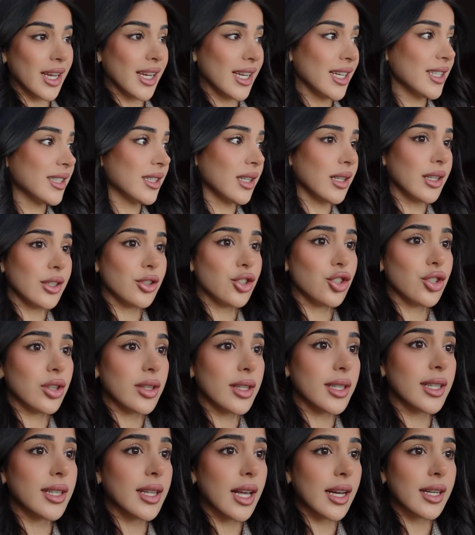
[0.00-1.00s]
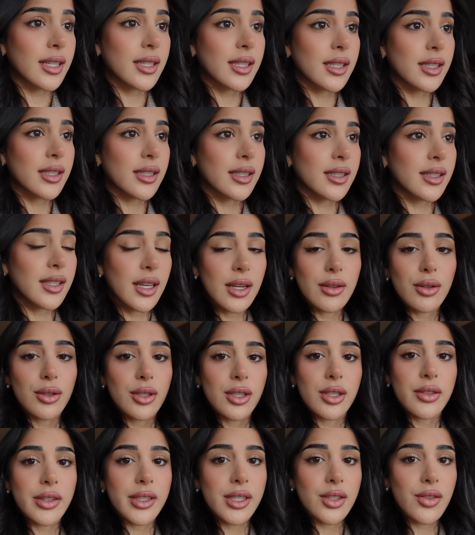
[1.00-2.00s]
It is literally like 0
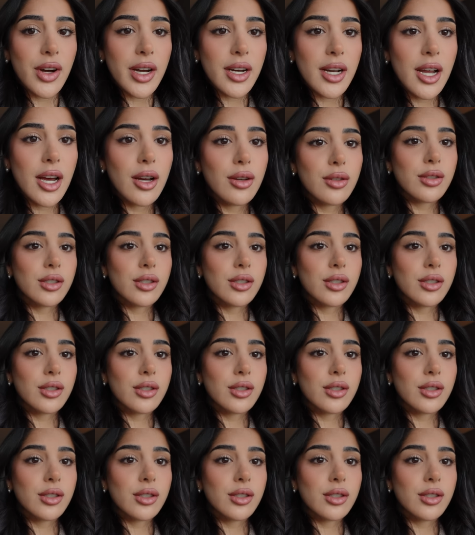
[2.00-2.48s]
degrees right now.